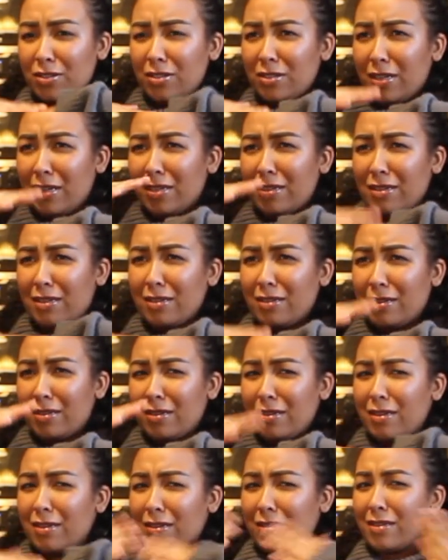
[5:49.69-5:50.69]
it,
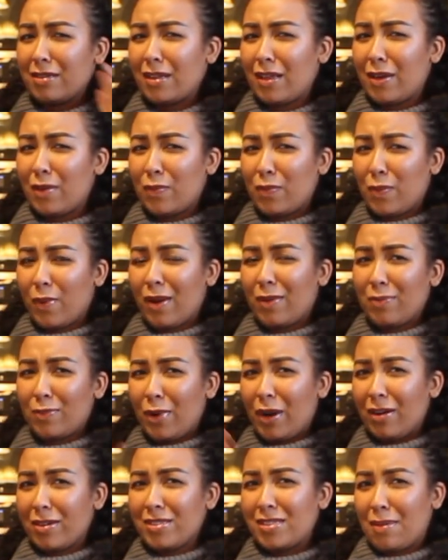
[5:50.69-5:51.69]
it like
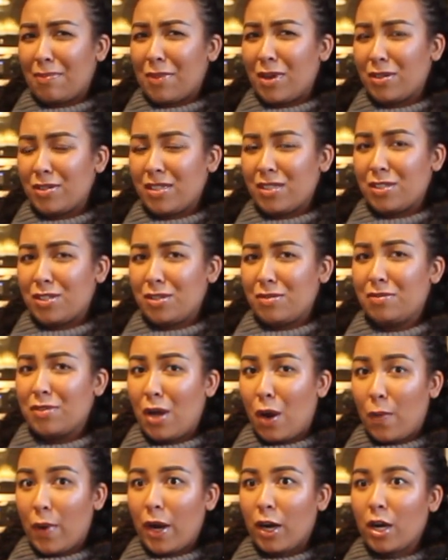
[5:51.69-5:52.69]
where is it melting to?
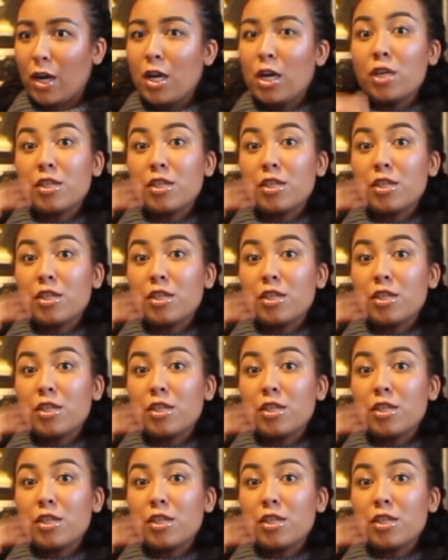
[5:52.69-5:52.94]
Nowhere.